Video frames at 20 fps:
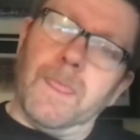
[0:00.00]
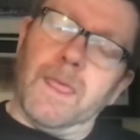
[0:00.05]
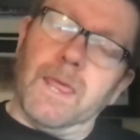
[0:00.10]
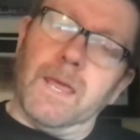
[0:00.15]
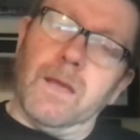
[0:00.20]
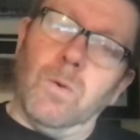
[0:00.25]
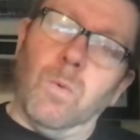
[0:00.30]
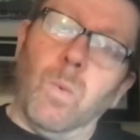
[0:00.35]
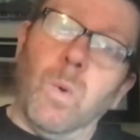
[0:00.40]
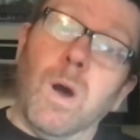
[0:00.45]

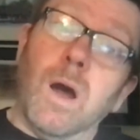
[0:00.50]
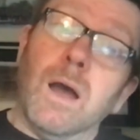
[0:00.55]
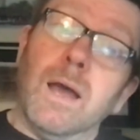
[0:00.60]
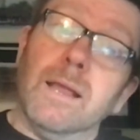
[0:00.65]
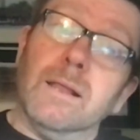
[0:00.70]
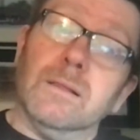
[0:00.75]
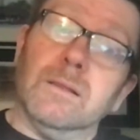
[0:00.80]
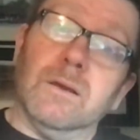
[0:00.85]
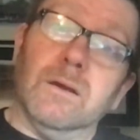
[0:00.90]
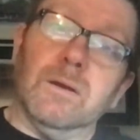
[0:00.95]

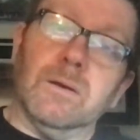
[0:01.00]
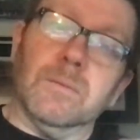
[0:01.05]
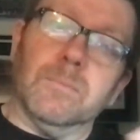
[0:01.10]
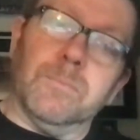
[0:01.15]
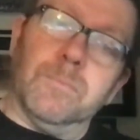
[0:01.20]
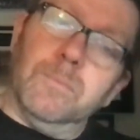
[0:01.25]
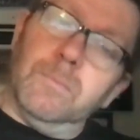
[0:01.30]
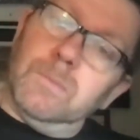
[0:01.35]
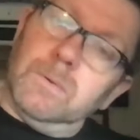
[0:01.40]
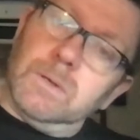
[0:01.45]
while
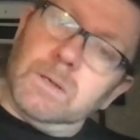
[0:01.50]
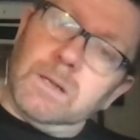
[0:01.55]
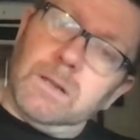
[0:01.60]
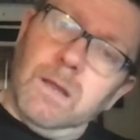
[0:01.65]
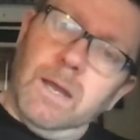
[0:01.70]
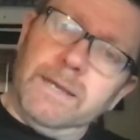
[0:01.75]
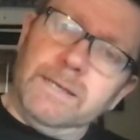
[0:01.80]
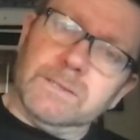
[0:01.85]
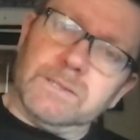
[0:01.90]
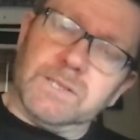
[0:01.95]

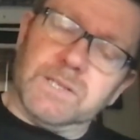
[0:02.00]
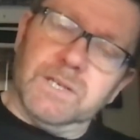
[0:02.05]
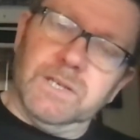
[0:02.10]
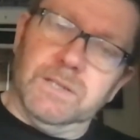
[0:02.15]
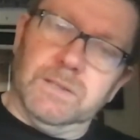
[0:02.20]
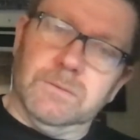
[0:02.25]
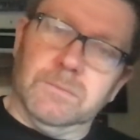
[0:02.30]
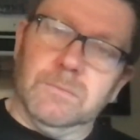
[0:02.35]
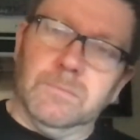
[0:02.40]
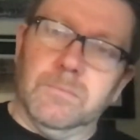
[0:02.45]
clients
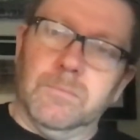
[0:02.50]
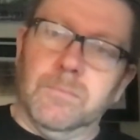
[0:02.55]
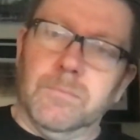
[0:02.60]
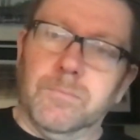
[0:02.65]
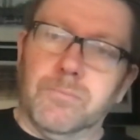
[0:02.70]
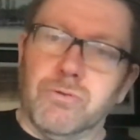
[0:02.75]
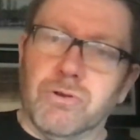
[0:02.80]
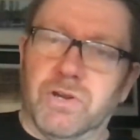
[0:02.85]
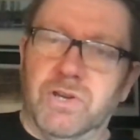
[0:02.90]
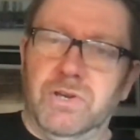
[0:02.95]
can
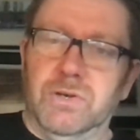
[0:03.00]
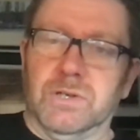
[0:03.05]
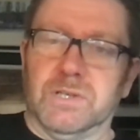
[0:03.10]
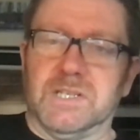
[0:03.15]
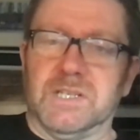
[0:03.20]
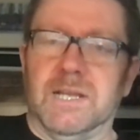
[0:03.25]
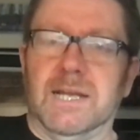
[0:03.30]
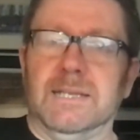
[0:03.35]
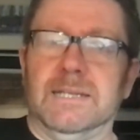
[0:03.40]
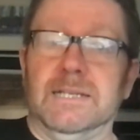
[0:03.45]
procure
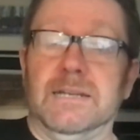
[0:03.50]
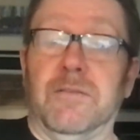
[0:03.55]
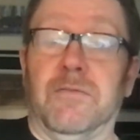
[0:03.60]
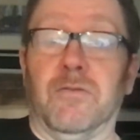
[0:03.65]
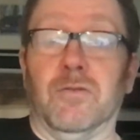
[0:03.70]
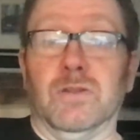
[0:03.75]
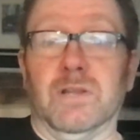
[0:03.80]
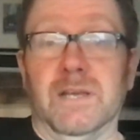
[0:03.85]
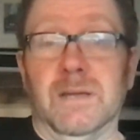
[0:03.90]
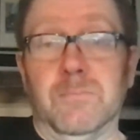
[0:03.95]
slightly
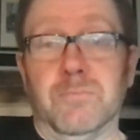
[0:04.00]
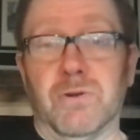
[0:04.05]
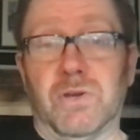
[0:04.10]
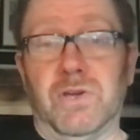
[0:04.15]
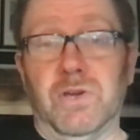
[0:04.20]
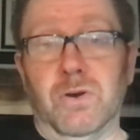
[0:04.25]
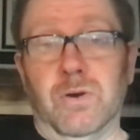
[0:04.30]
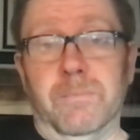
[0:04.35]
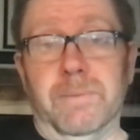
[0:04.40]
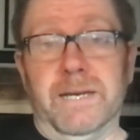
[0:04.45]
differently and
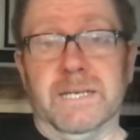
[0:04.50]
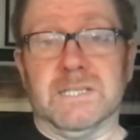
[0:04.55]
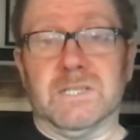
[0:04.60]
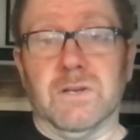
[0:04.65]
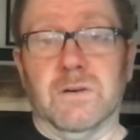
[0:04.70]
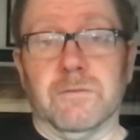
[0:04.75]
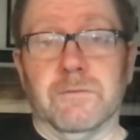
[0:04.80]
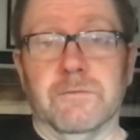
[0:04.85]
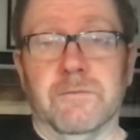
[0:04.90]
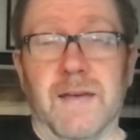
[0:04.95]
procure based
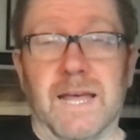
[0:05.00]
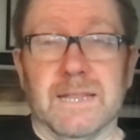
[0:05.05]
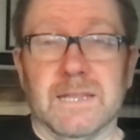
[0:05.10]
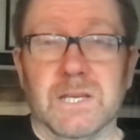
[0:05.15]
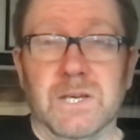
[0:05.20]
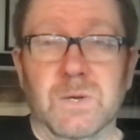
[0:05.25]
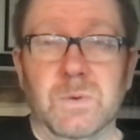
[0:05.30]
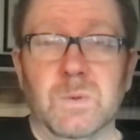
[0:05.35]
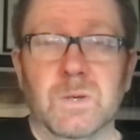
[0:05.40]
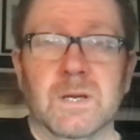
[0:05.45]
on
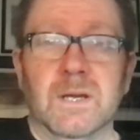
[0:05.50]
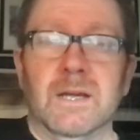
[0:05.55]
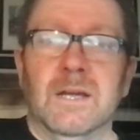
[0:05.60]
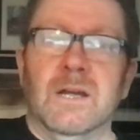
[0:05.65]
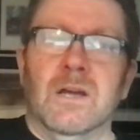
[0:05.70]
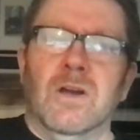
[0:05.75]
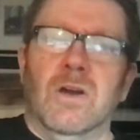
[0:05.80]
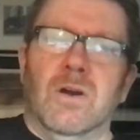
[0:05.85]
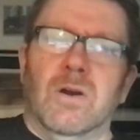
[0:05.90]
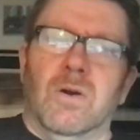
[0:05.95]
value,
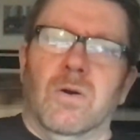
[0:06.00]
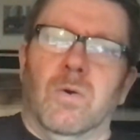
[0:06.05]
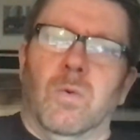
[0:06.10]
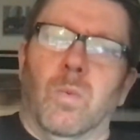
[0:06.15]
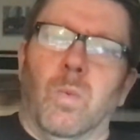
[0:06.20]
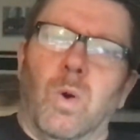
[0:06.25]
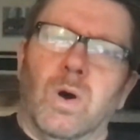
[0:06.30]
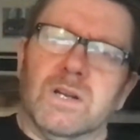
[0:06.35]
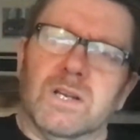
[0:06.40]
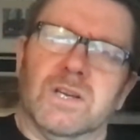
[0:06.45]

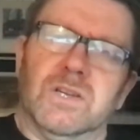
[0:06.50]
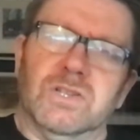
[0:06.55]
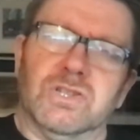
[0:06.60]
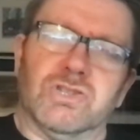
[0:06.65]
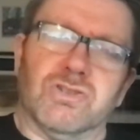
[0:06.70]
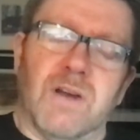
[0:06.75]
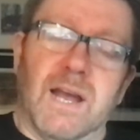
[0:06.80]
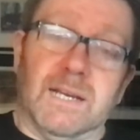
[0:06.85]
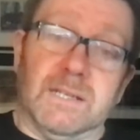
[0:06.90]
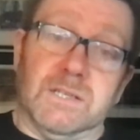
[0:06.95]
what are
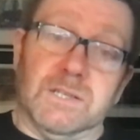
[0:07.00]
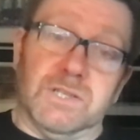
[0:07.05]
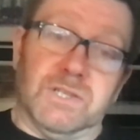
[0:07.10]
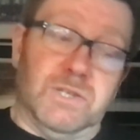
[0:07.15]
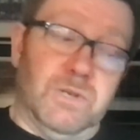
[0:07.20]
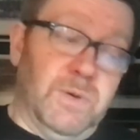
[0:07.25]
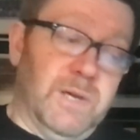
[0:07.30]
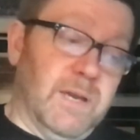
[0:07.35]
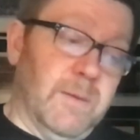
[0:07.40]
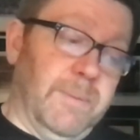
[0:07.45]
contractors
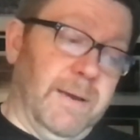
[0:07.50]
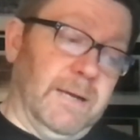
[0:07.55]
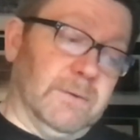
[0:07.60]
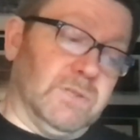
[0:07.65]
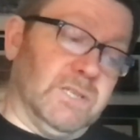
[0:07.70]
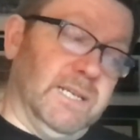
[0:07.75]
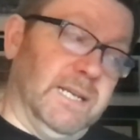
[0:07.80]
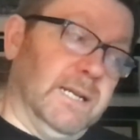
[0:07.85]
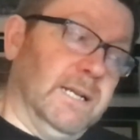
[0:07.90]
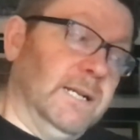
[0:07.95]
doing
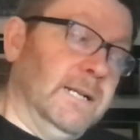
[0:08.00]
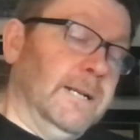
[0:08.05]
about it?